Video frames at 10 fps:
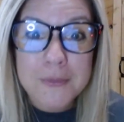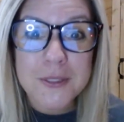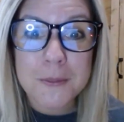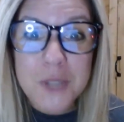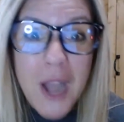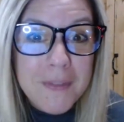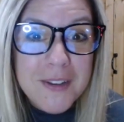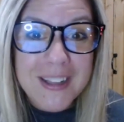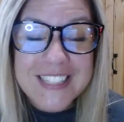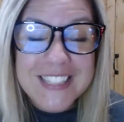Subscribe to
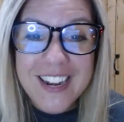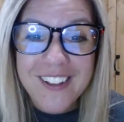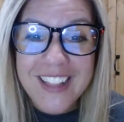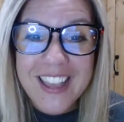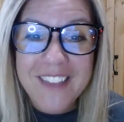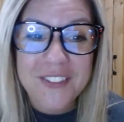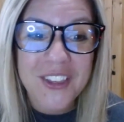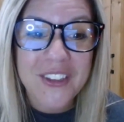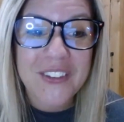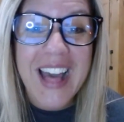my channel if
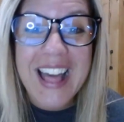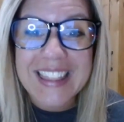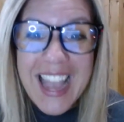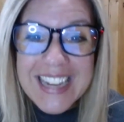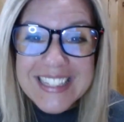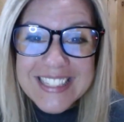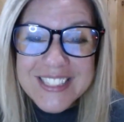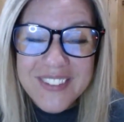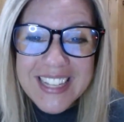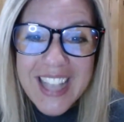you uh, liked this
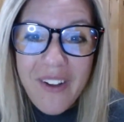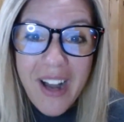video.